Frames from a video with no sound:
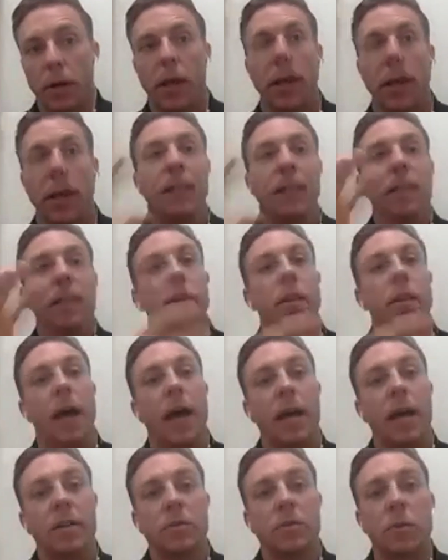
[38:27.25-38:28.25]
And then the
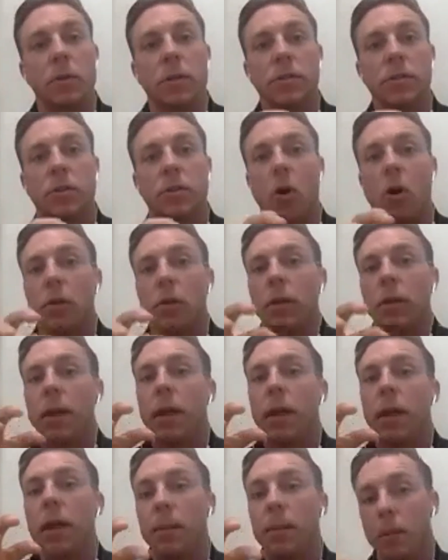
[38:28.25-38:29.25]
last one is called
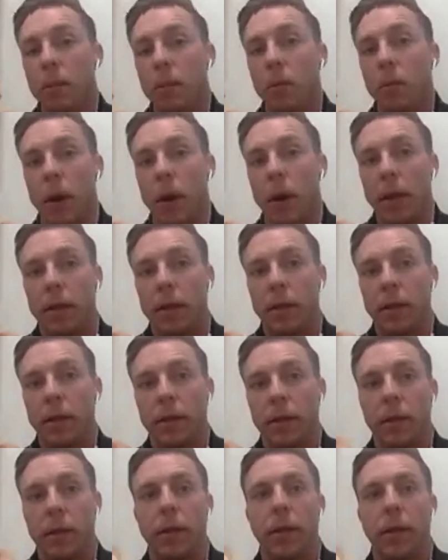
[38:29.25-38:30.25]
ipamorelin.
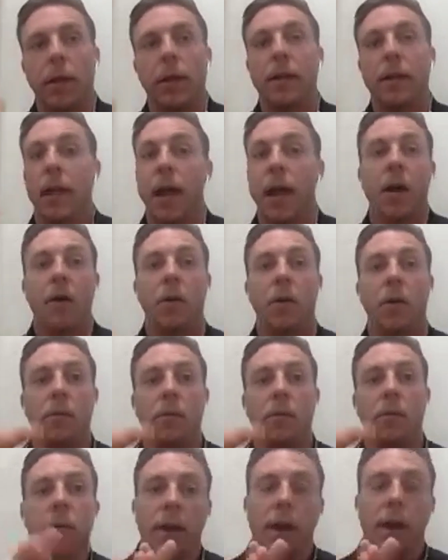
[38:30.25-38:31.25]
Now,
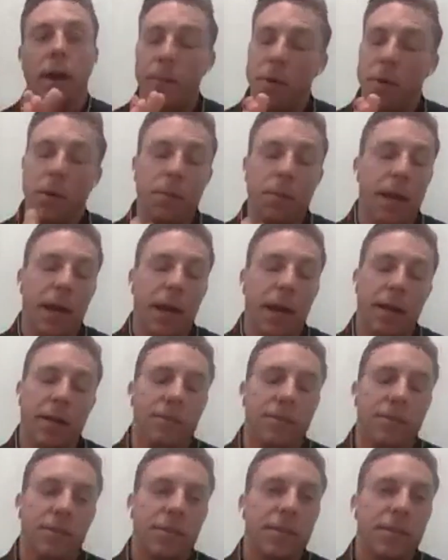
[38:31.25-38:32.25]
I'm going to be
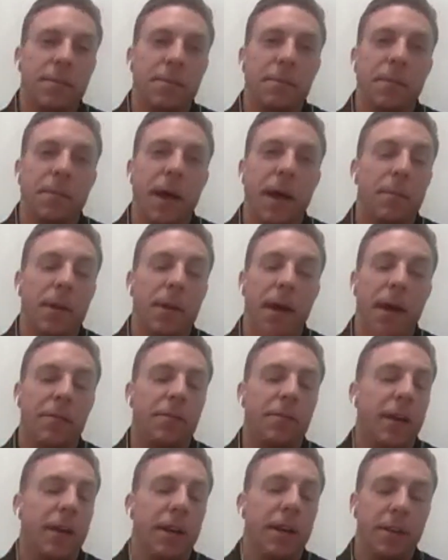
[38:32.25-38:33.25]
honest, I'm not a
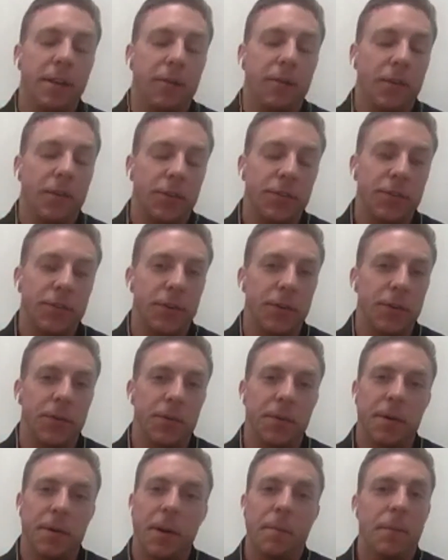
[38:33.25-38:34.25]
fan of the first two.
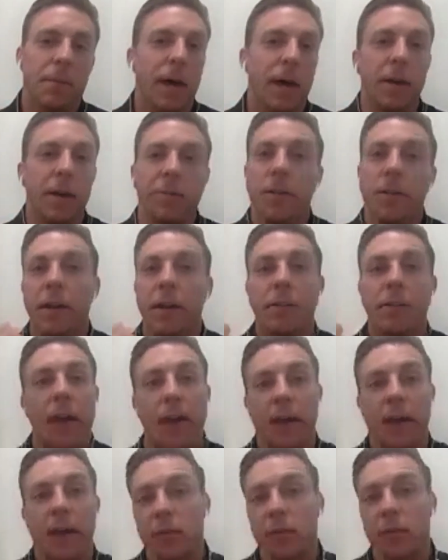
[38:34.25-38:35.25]
I'm not a fan of
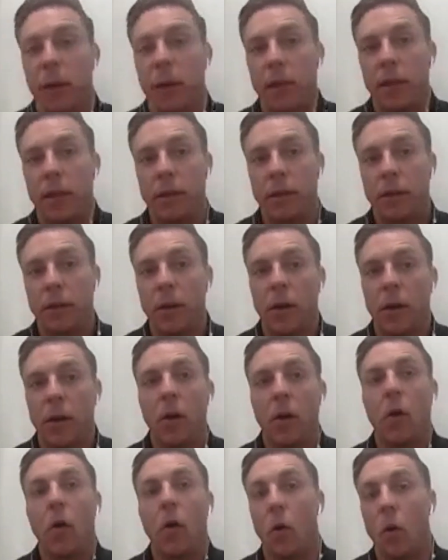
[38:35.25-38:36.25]
hexarelin
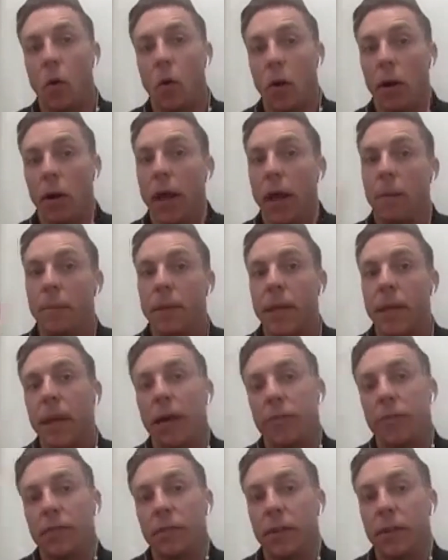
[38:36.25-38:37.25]
or
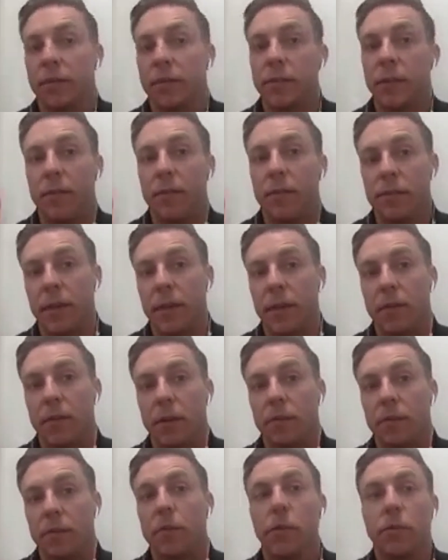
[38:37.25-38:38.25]

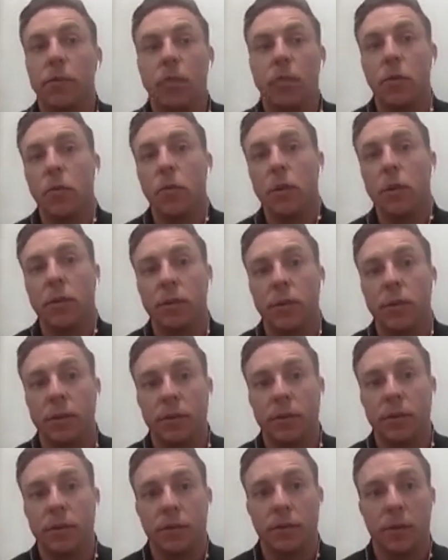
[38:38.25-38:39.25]
MK677 for two
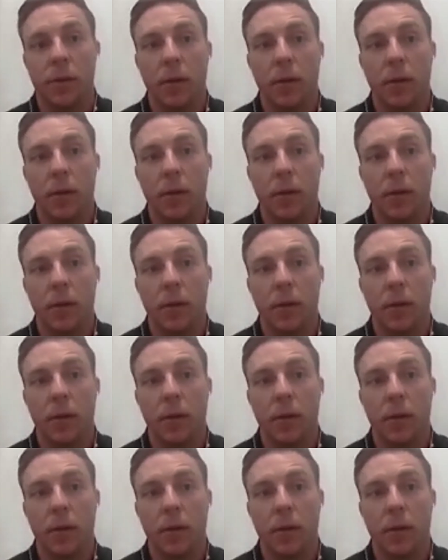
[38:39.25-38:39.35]
reasons.